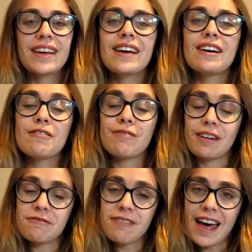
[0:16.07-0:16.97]
Fun
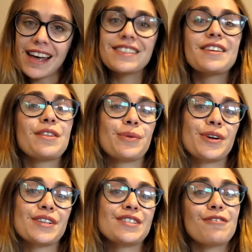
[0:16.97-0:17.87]
fact, the word
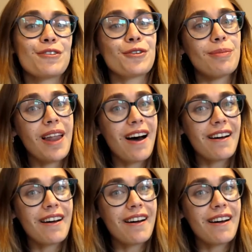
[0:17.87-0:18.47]
Sauvignon Blanc